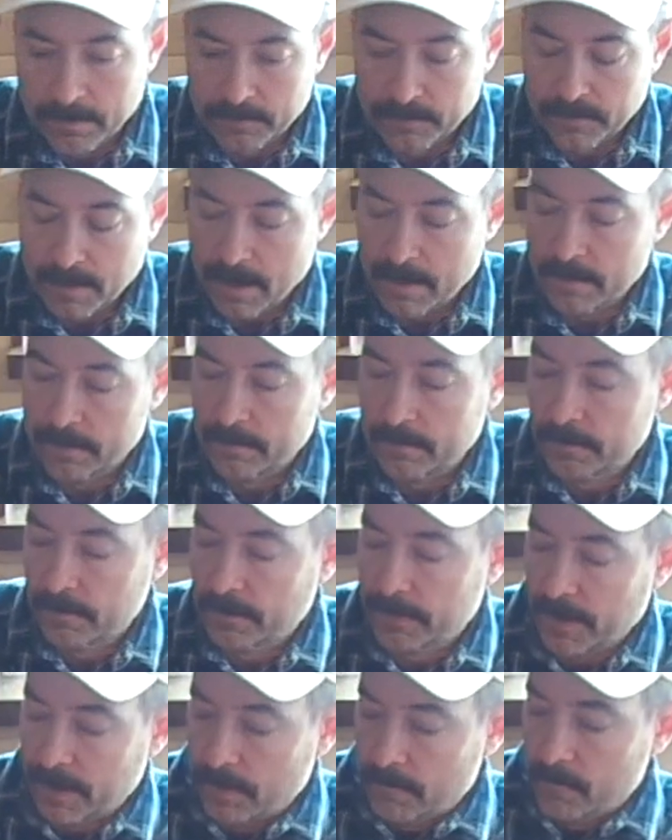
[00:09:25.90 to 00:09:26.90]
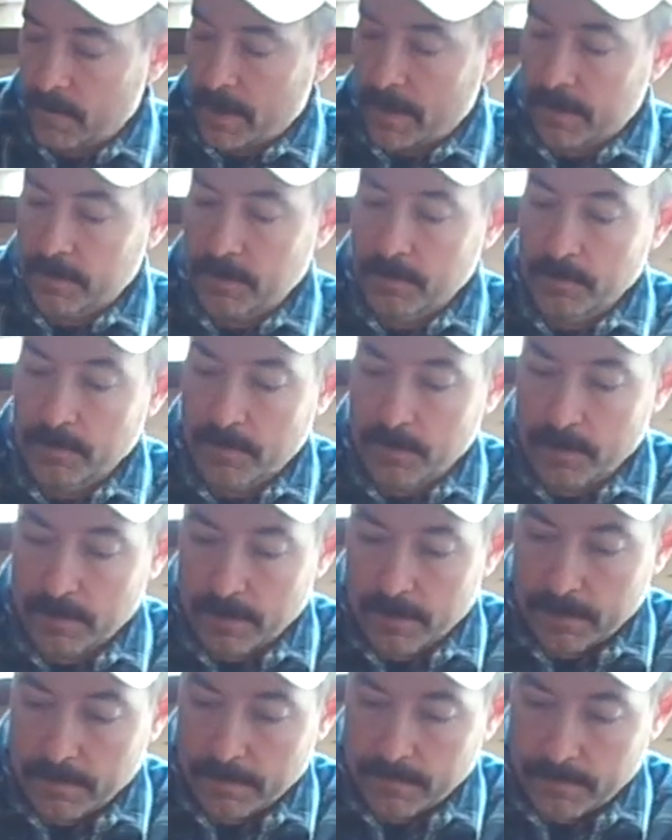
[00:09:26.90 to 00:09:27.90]
was kind of thinking what I could do
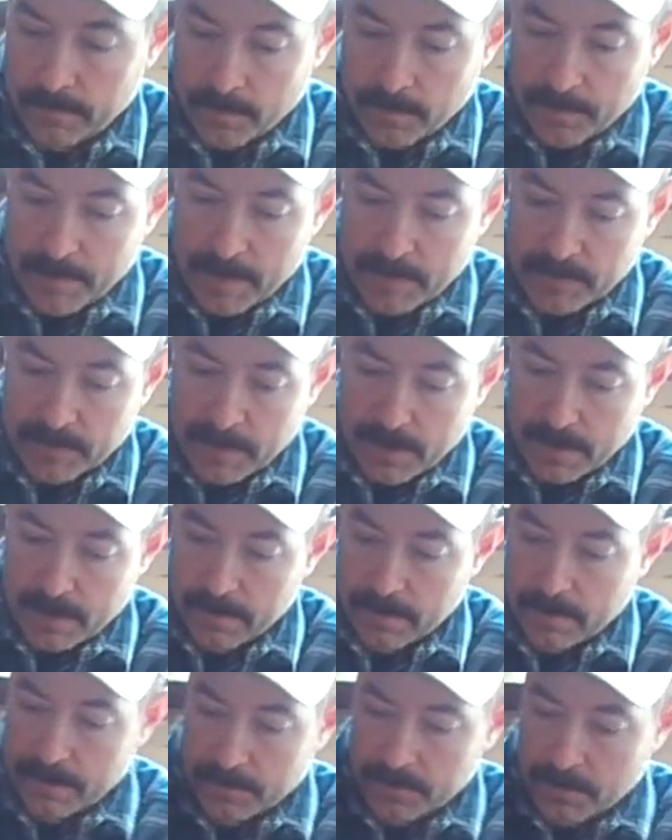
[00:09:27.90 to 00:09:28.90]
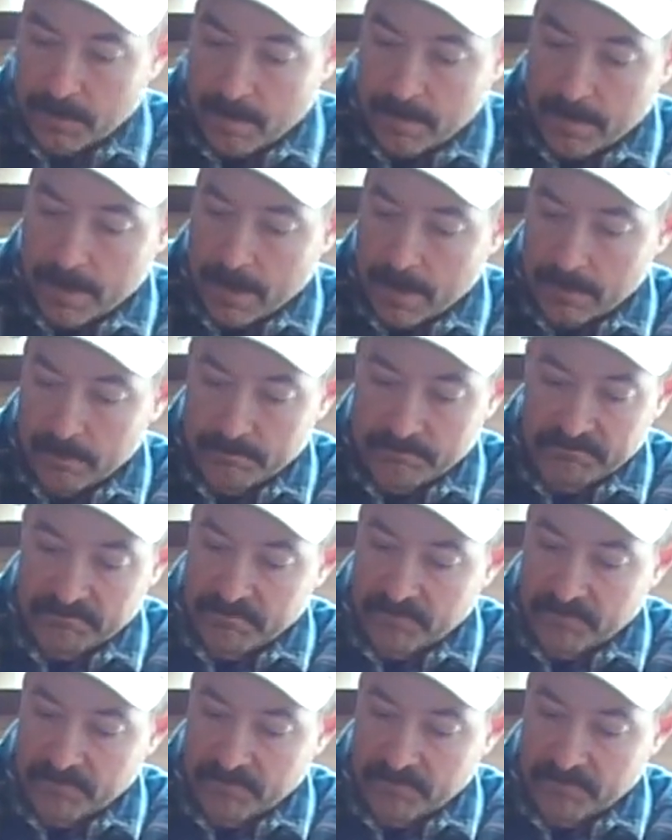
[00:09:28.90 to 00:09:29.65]
for a peep sight, and this turned out